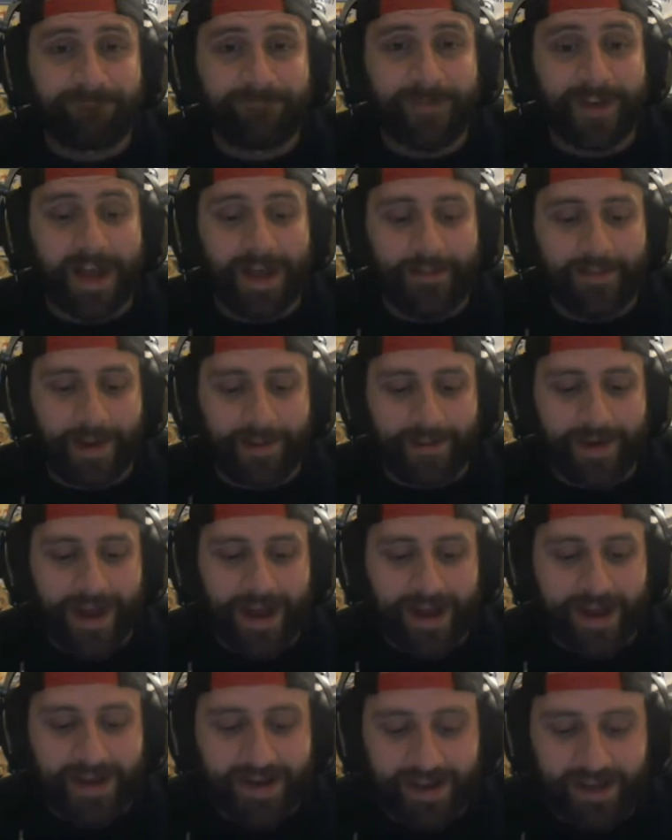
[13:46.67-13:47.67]
I'm not
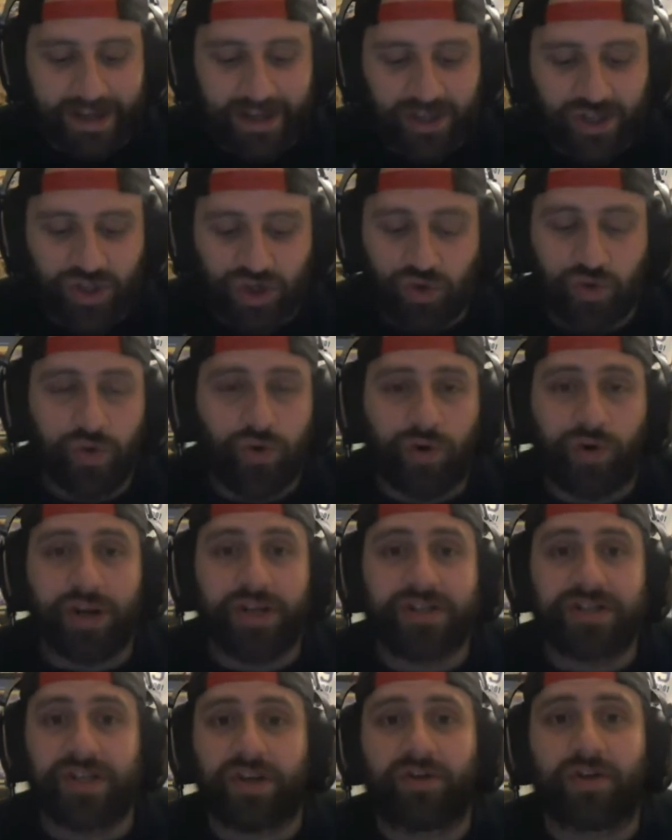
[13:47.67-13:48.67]
going to get too
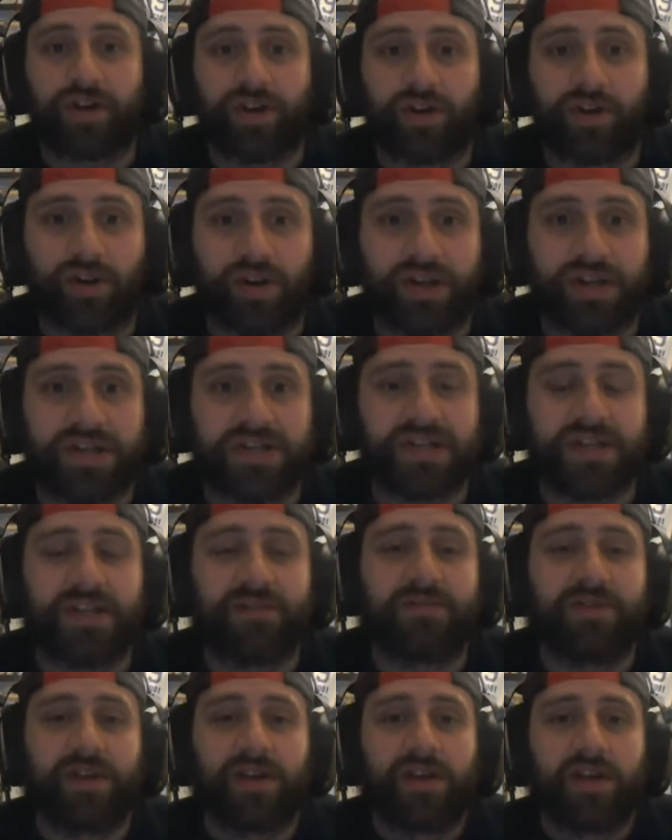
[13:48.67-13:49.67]
crazy critical of this
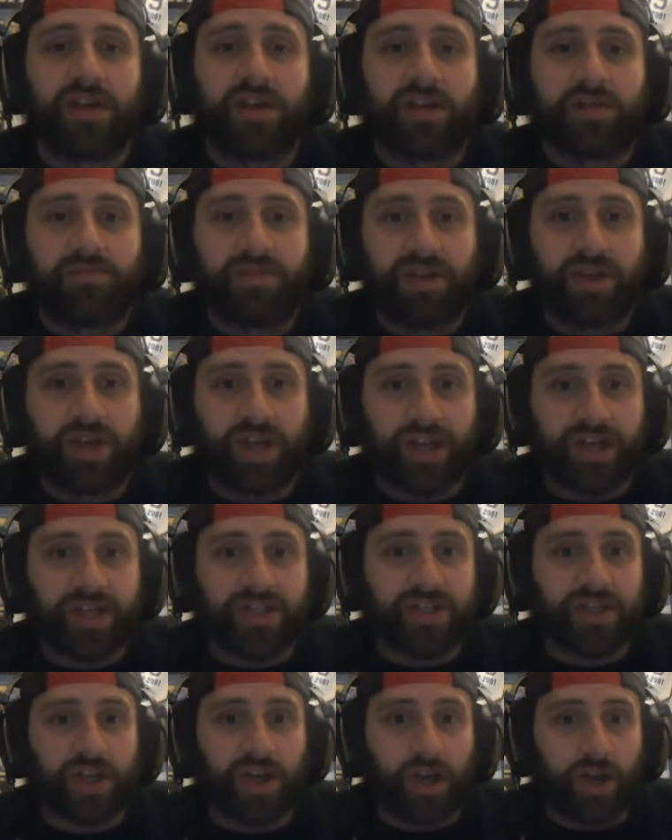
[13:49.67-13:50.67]
team,
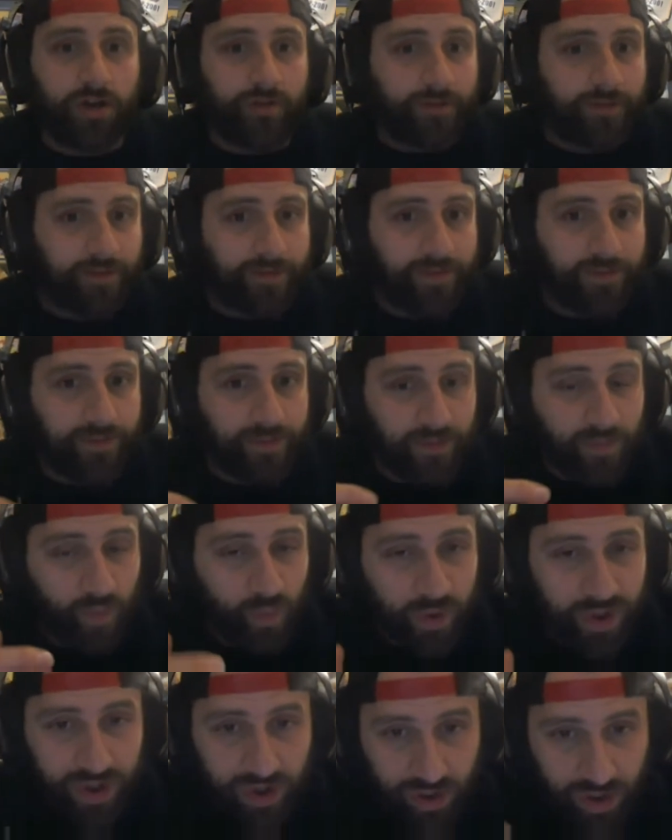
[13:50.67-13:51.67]
because of
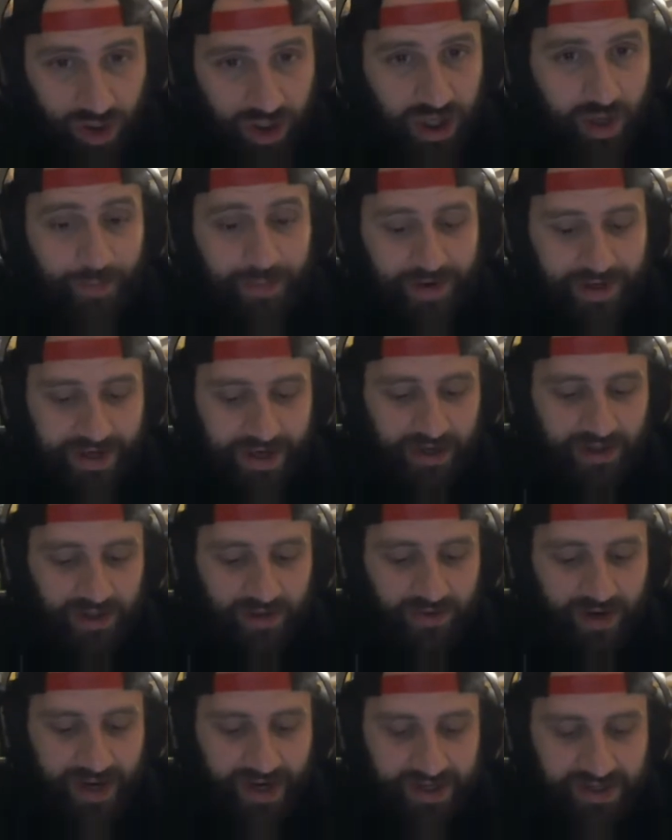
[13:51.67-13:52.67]
when you look up and down the
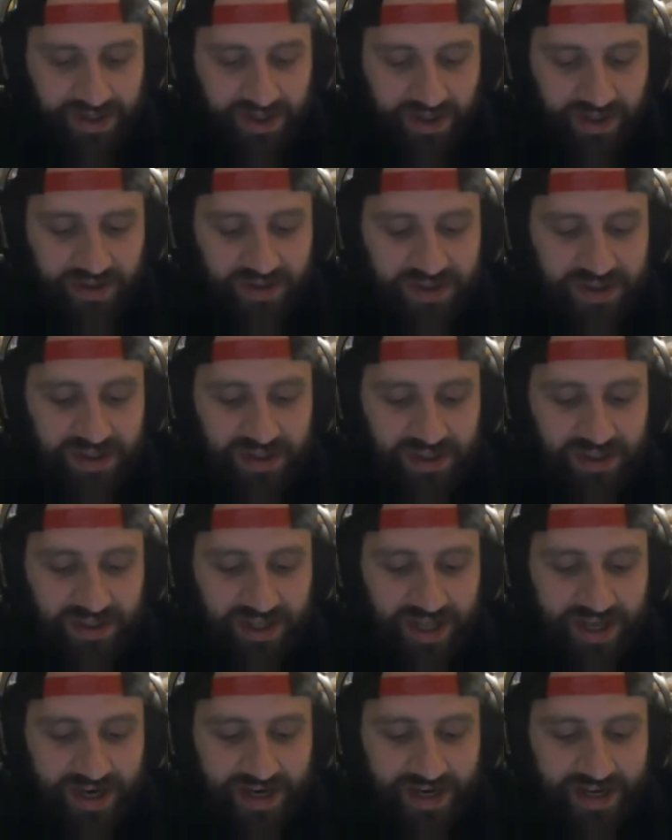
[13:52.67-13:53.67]
roster, you see a
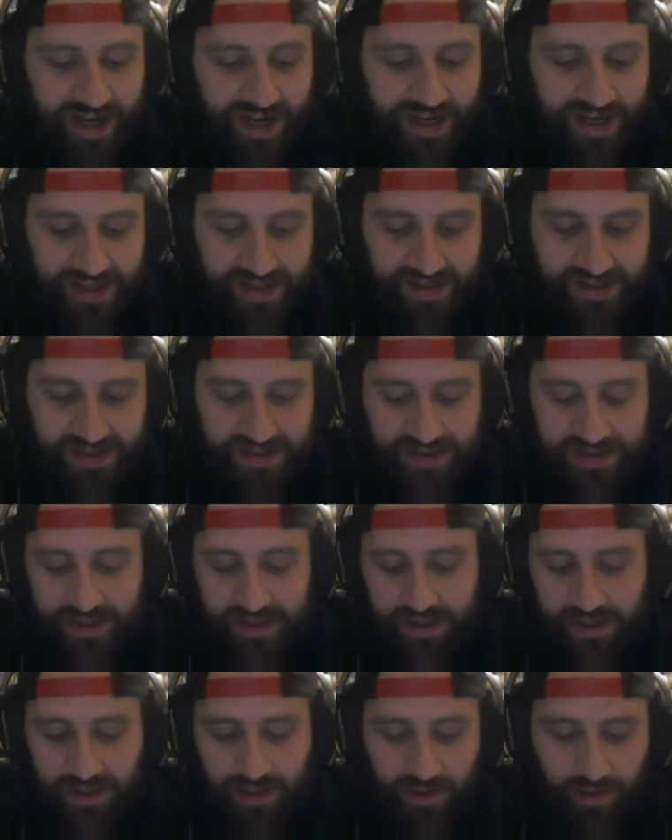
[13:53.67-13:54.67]
lot of guys
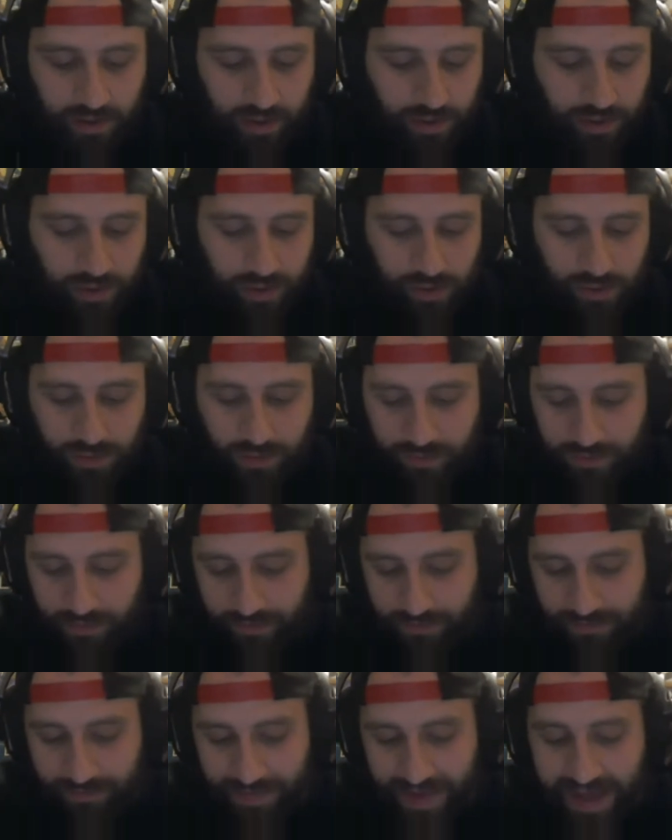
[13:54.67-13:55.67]
who,
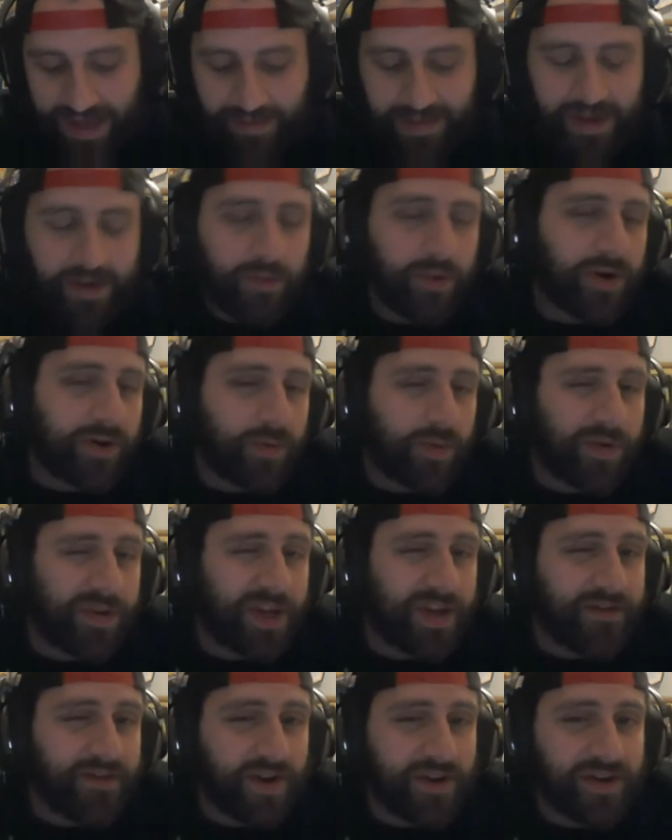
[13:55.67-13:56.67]
maybe with what
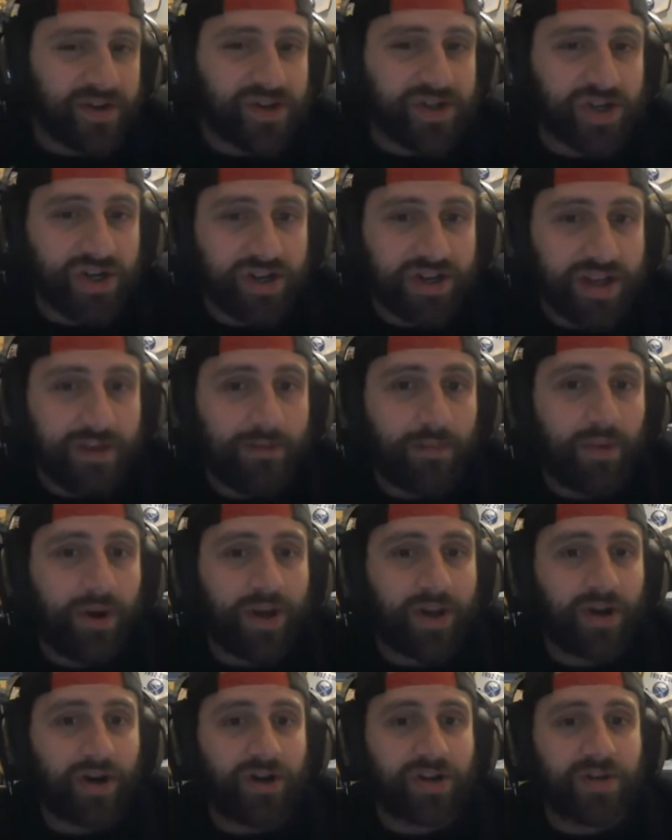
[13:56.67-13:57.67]
they've done this year, they might
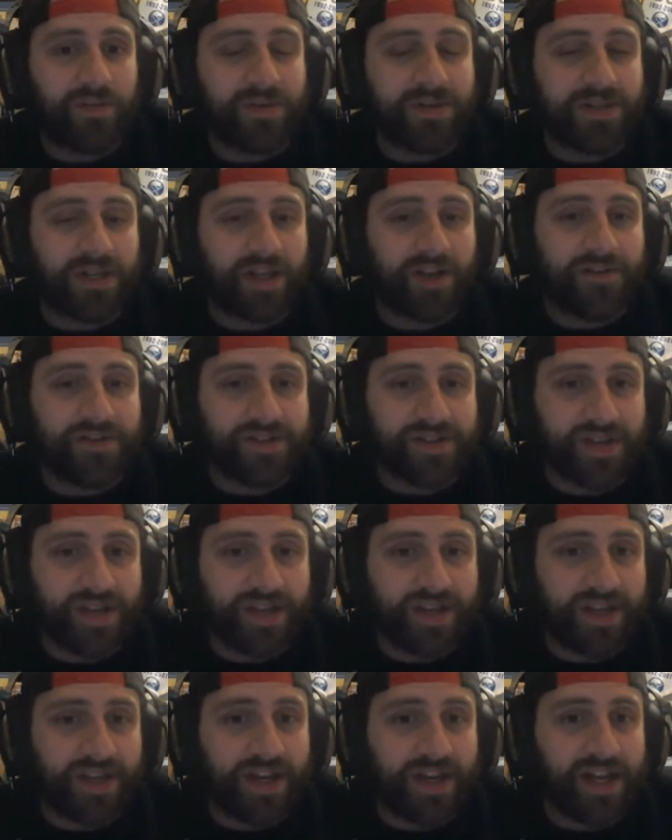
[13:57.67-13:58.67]
earn themselves like
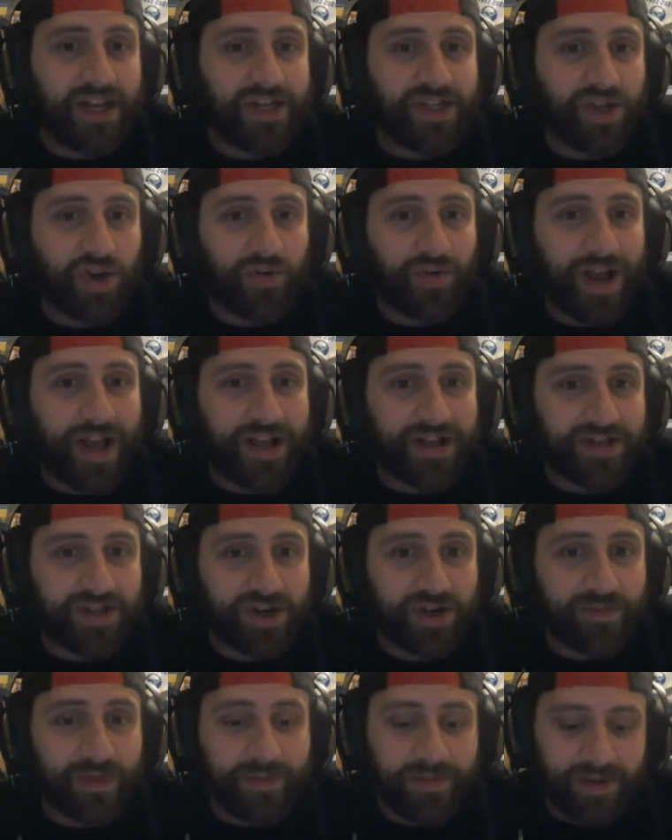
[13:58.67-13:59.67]
an NHL roster, or
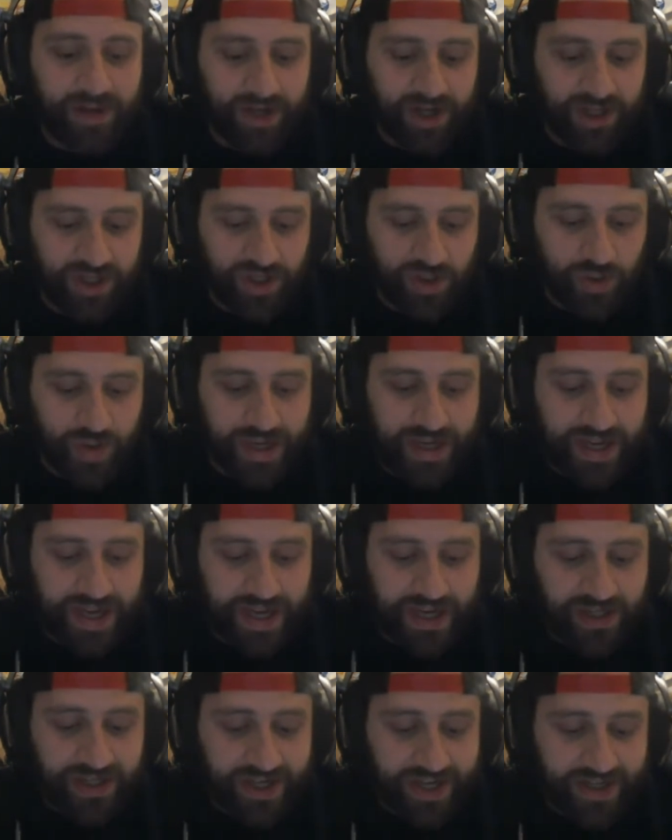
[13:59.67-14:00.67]
maybe like a two-way
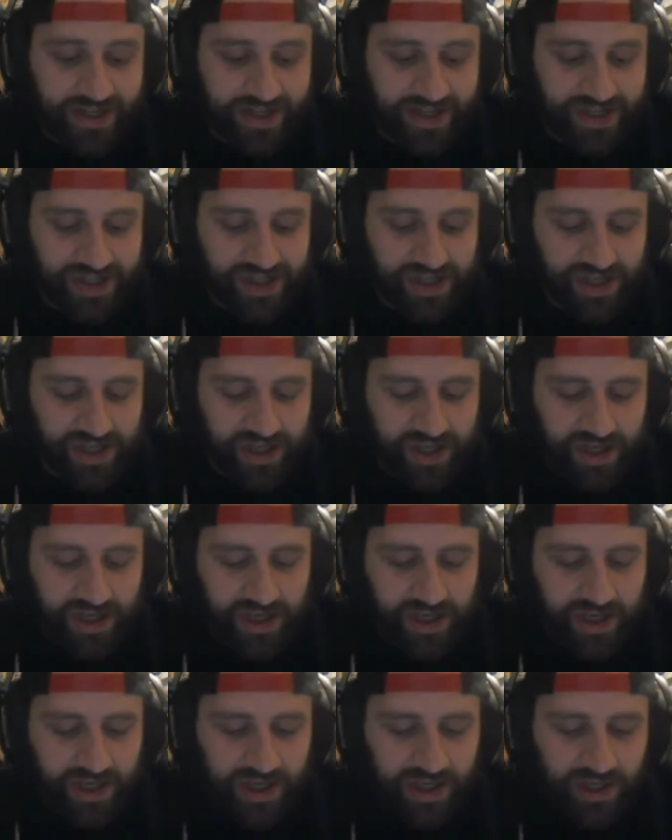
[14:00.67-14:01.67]
contract next year.
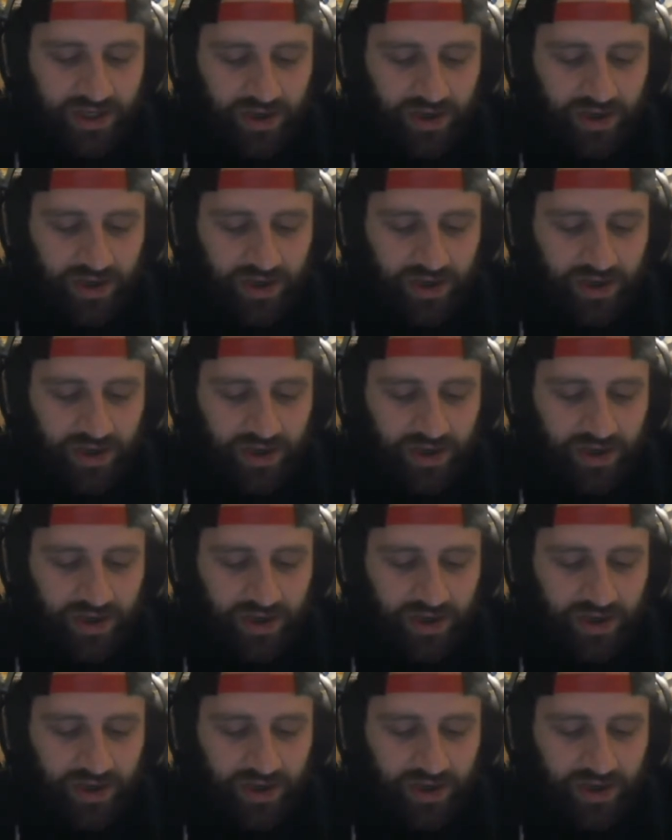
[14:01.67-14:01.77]
You know,